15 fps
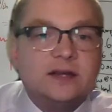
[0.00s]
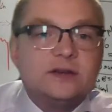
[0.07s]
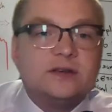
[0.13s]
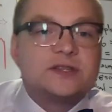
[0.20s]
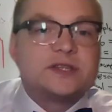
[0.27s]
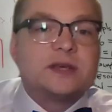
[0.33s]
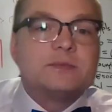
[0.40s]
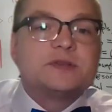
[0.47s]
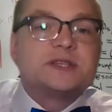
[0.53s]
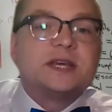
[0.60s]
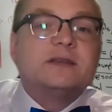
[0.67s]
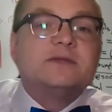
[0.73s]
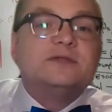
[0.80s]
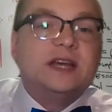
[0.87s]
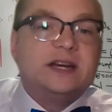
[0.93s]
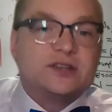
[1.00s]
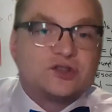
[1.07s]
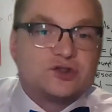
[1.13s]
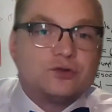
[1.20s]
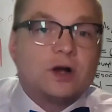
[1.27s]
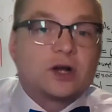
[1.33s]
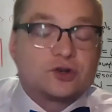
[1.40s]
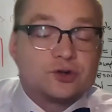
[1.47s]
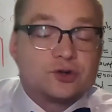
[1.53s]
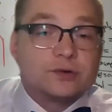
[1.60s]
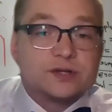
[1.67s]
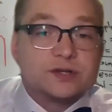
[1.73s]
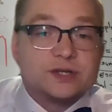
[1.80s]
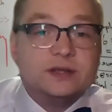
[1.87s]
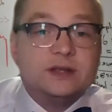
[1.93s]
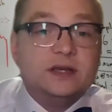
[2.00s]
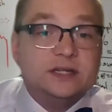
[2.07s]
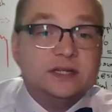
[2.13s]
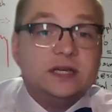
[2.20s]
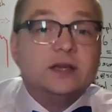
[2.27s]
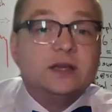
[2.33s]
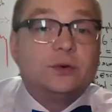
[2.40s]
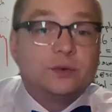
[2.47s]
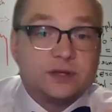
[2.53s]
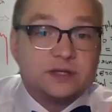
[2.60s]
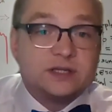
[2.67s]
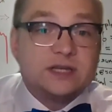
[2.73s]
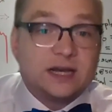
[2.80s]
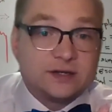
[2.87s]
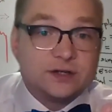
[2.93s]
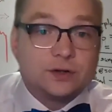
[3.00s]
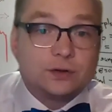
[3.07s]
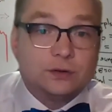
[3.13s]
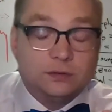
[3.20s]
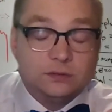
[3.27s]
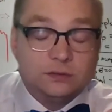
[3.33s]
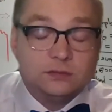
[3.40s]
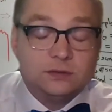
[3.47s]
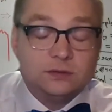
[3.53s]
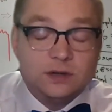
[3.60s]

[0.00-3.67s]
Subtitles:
into some set of data structures and then dealing with the technical